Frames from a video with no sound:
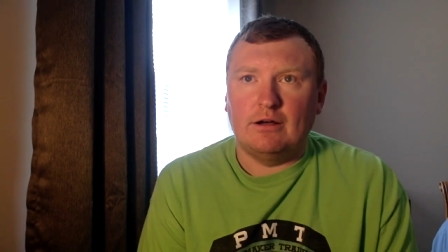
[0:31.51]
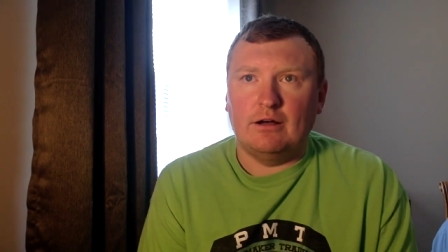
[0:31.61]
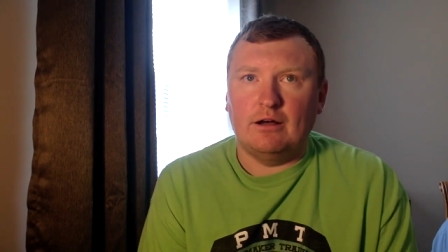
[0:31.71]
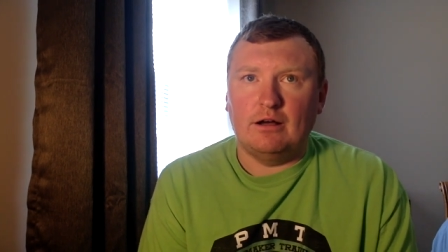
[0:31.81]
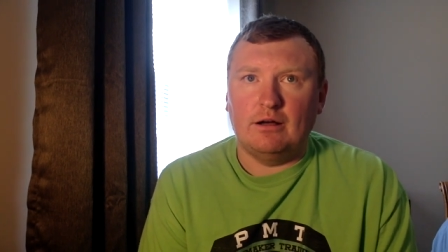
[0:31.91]

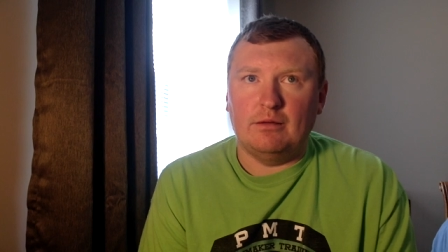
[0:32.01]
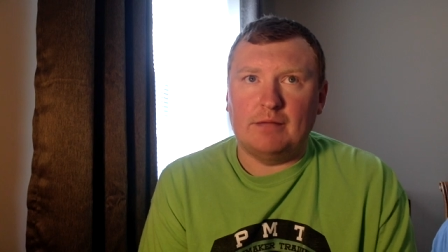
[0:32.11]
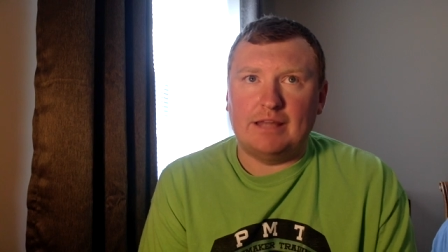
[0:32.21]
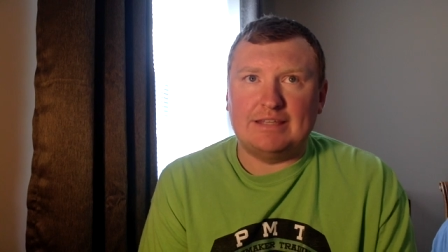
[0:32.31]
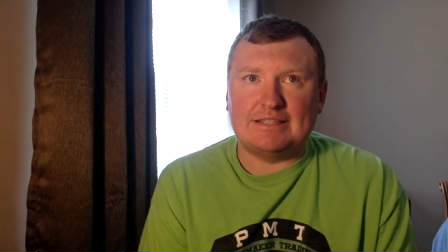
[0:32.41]
um,
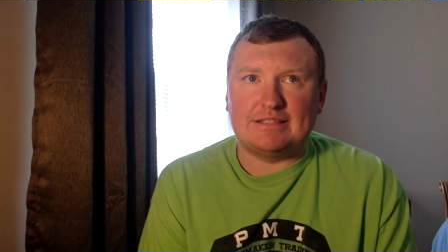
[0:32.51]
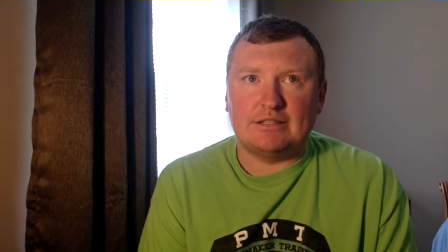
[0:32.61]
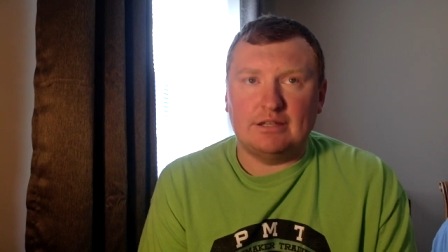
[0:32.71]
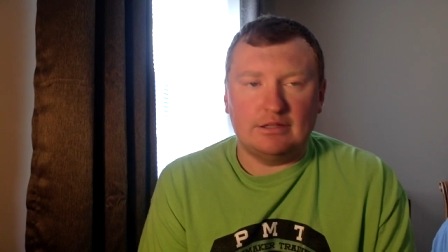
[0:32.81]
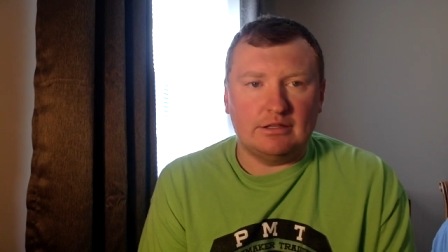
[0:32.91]
at least
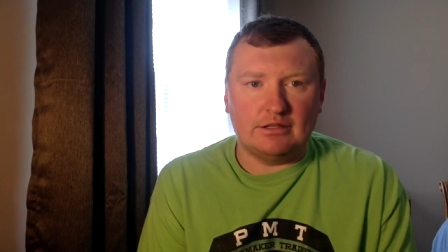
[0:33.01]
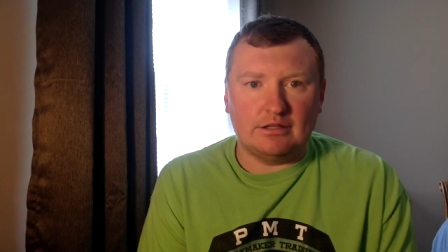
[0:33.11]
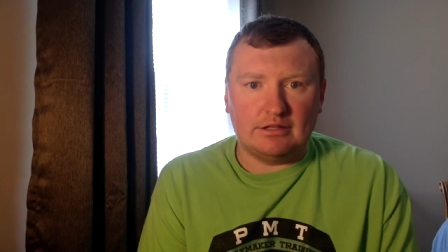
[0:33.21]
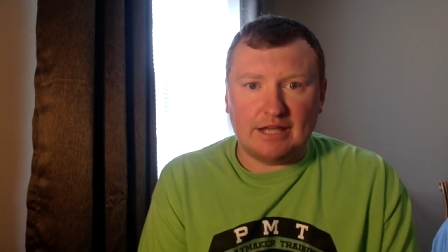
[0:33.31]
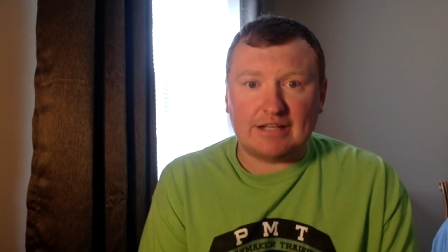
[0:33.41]
in
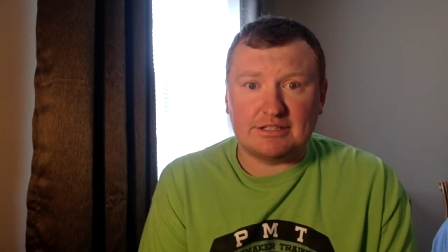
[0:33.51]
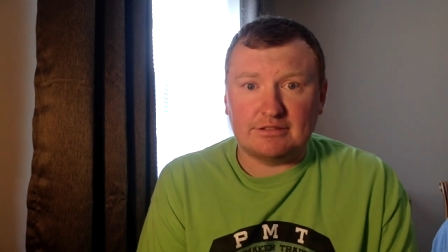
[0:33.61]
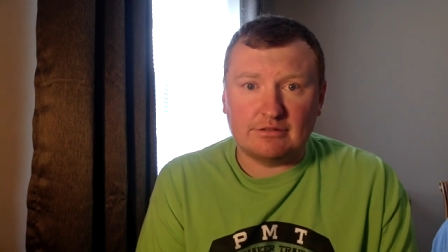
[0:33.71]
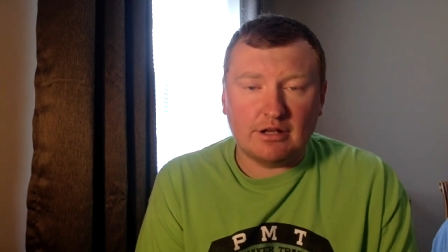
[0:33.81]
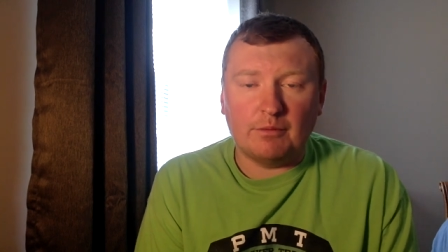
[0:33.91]
the next
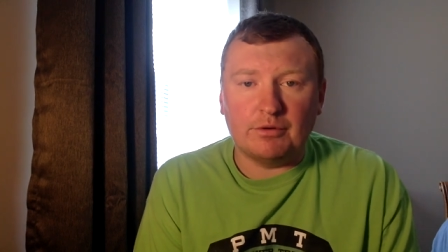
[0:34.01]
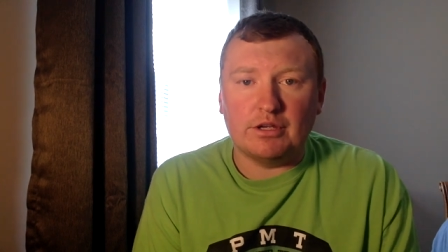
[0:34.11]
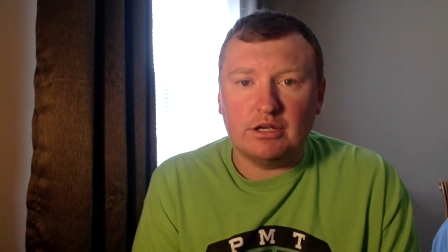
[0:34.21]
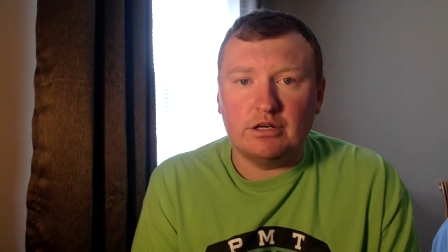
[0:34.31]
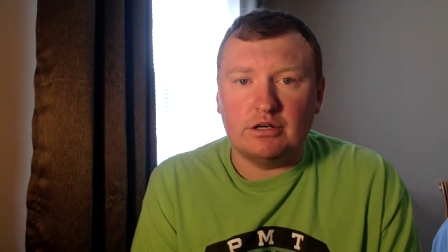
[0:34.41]
couple
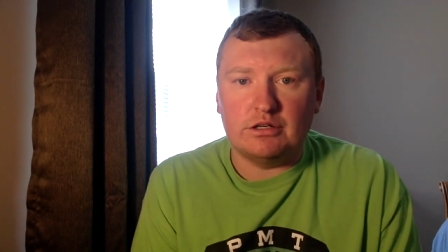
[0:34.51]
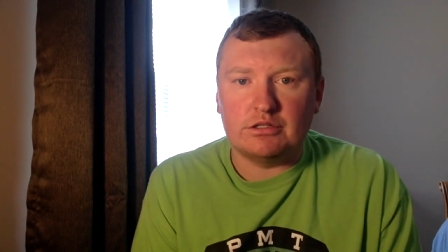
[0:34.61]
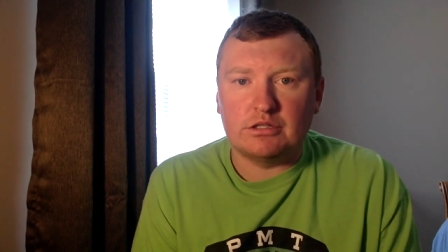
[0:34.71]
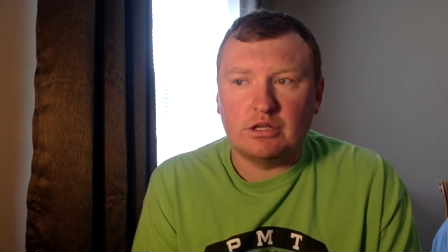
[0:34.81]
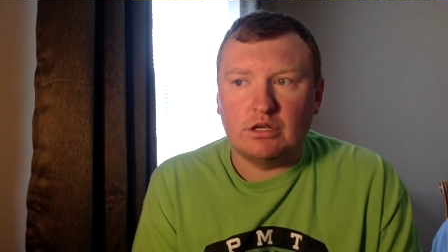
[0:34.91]

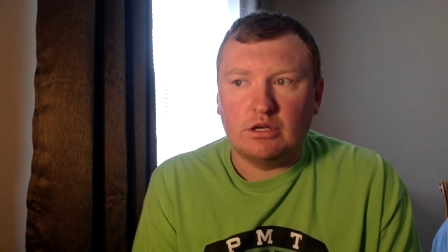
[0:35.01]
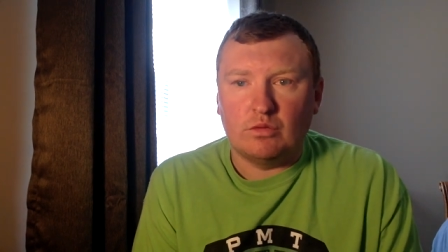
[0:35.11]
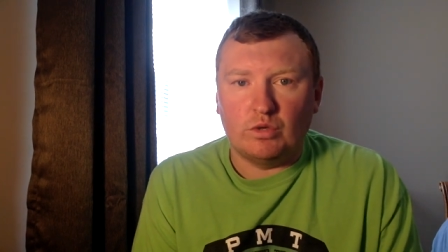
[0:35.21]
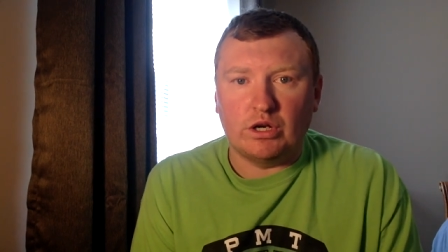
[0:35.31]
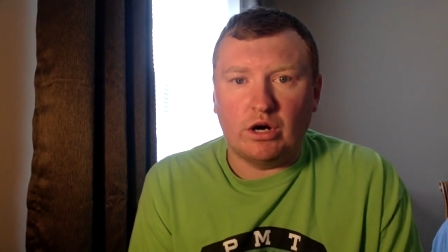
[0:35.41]
years,
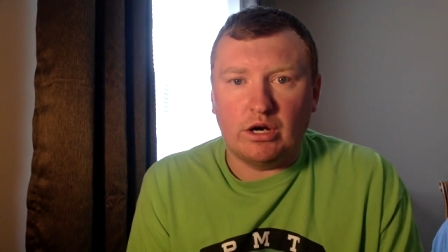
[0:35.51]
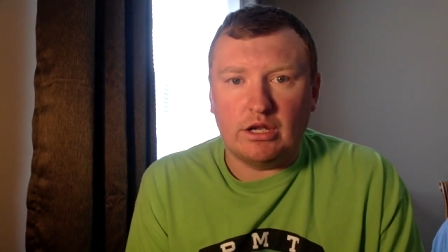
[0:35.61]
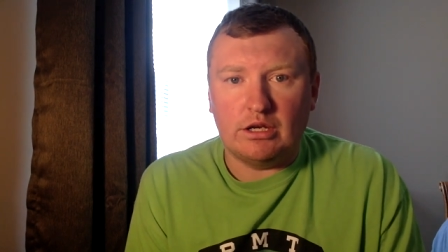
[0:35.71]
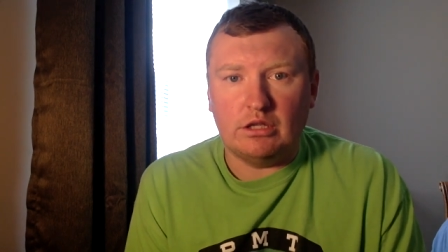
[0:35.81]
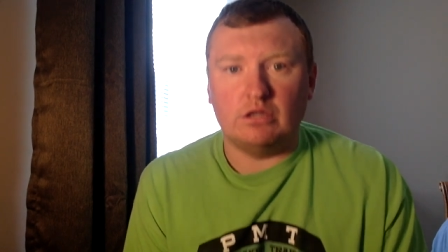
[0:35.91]

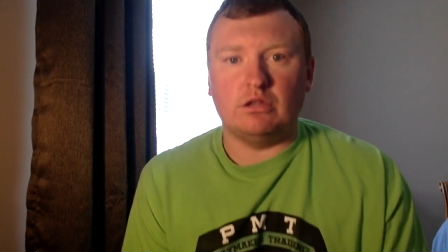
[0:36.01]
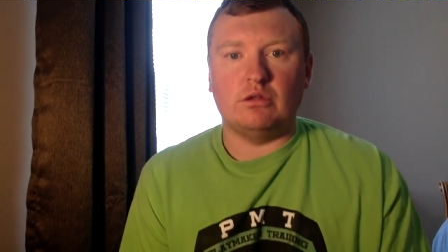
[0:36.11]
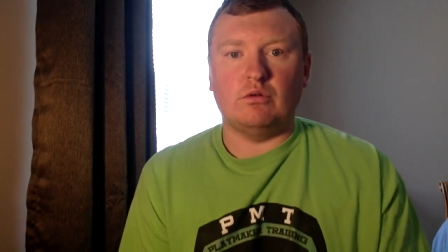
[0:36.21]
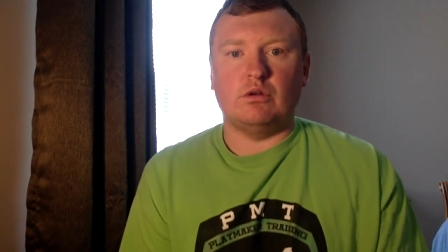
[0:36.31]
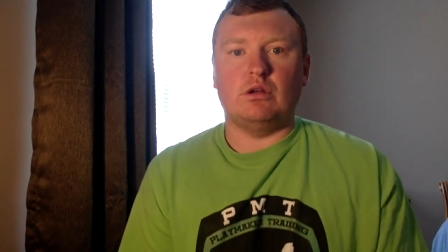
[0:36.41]
regarding
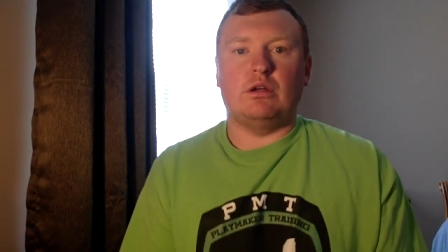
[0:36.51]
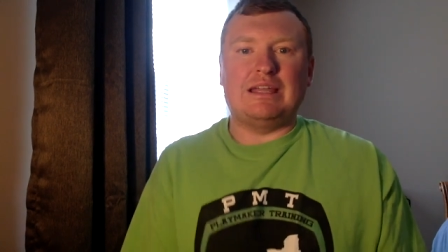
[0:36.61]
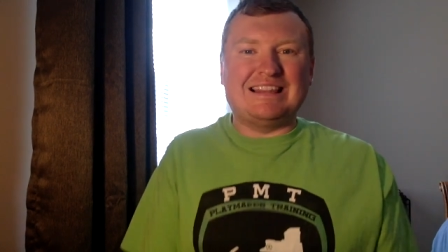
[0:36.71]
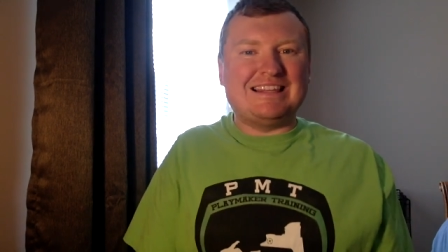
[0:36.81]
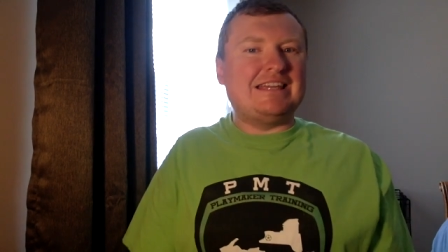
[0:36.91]

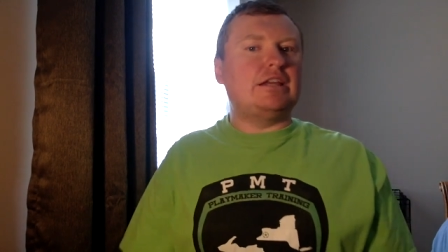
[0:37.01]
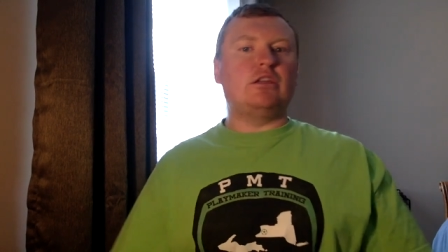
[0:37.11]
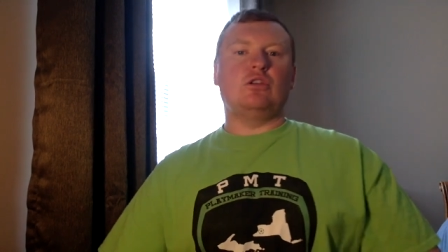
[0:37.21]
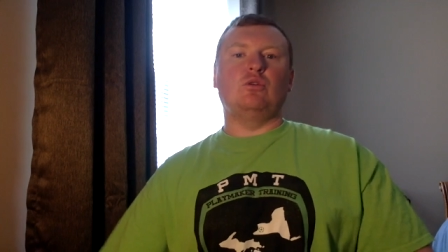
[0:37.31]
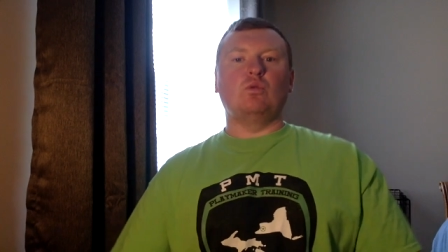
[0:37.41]
elite
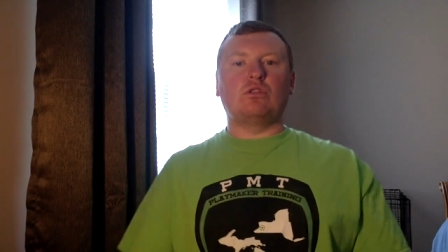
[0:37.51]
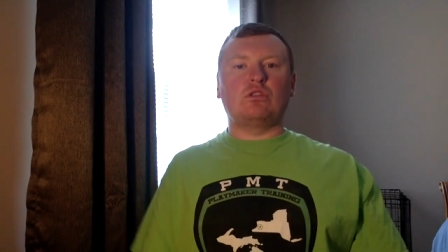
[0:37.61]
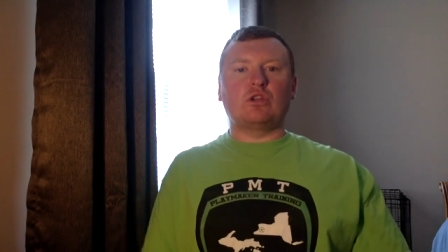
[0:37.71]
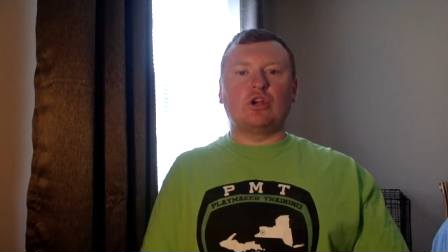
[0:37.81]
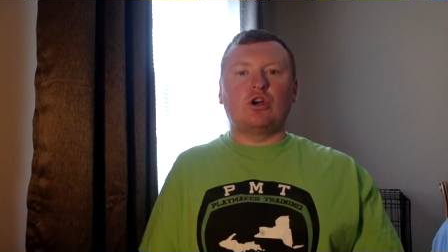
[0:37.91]

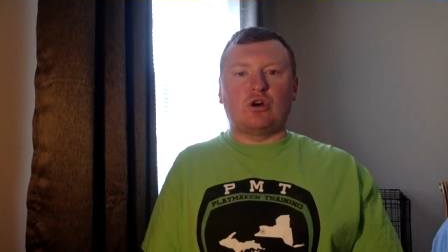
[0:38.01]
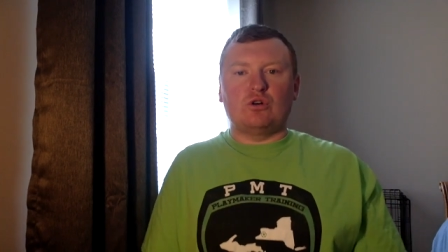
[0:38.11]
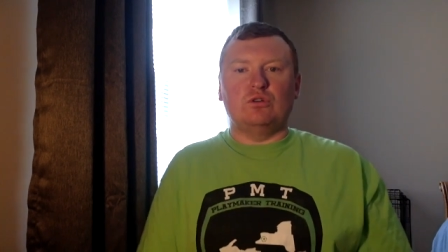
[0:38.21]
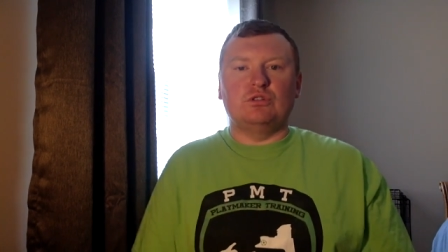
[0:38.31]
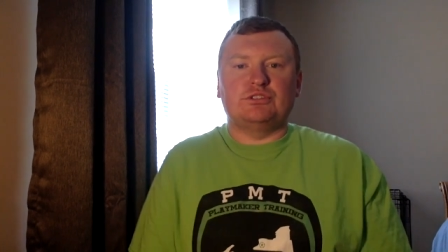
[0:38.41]
youth
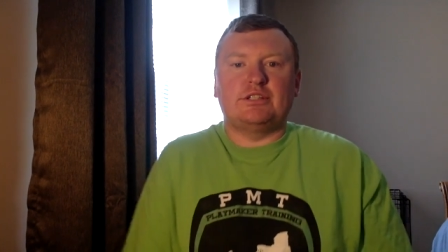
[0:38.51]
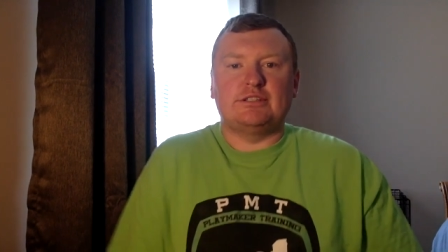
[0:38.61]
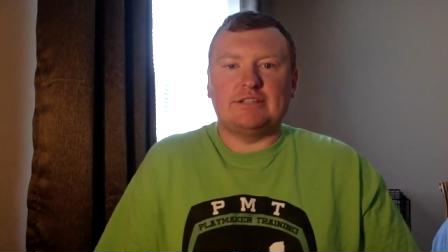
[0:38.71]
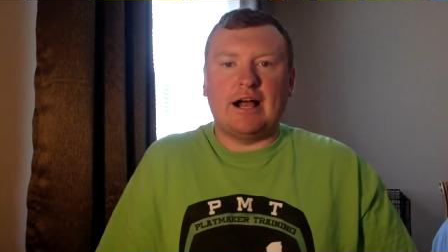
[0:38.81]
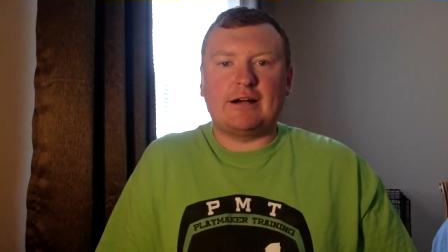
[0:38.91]
girls
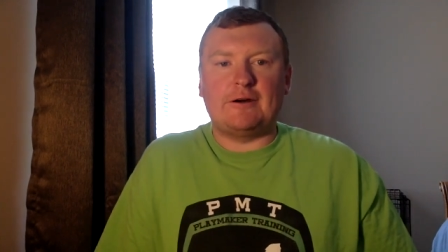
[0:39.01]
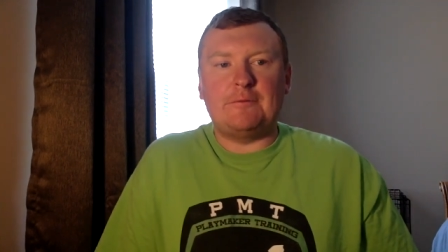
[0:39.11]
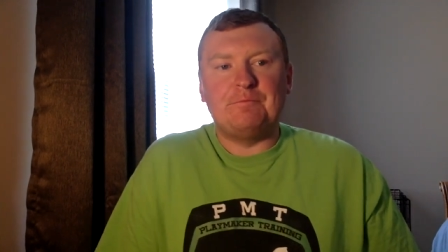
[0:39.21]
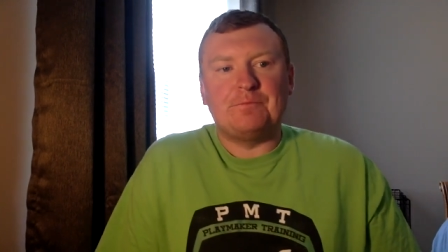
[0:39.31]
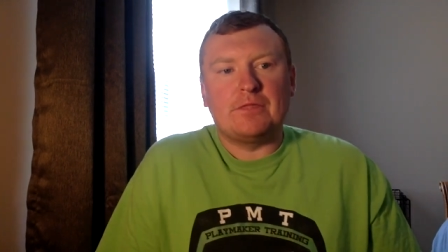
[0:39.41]
soccer.